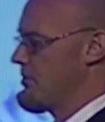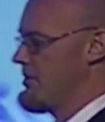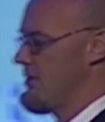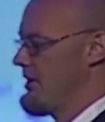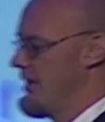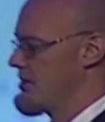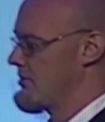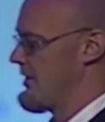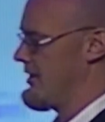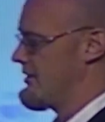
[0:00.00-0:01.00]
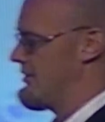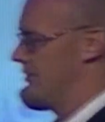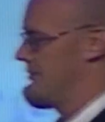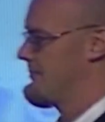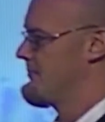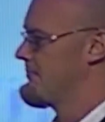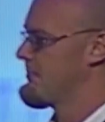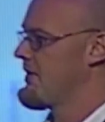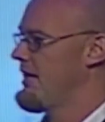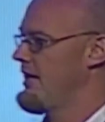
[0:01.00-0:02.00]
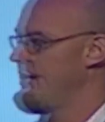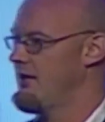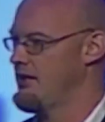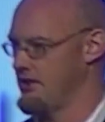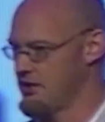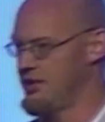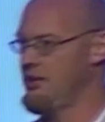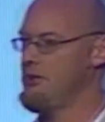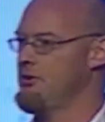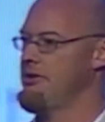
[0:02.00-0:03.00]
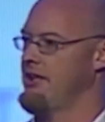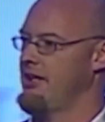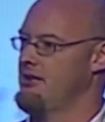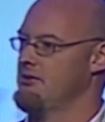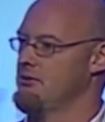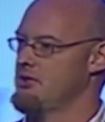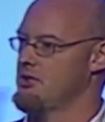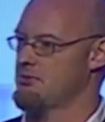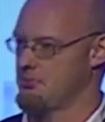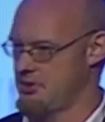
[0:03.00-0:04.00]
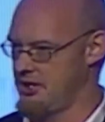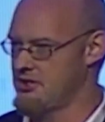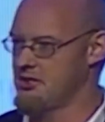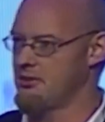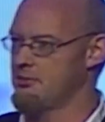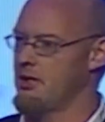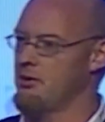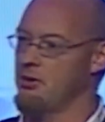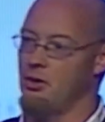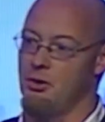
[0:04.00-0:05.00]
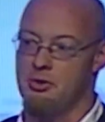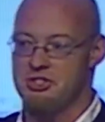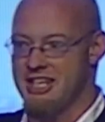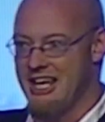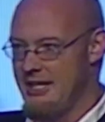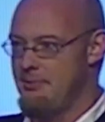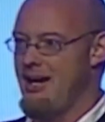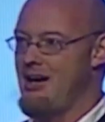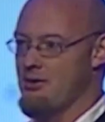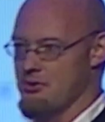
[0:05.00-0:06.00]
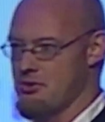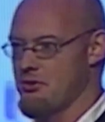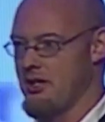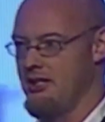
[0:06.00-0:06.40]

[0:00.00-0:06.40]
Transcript: extract, another kilo of that, which takes us up, now we're almost 9 pounds, right?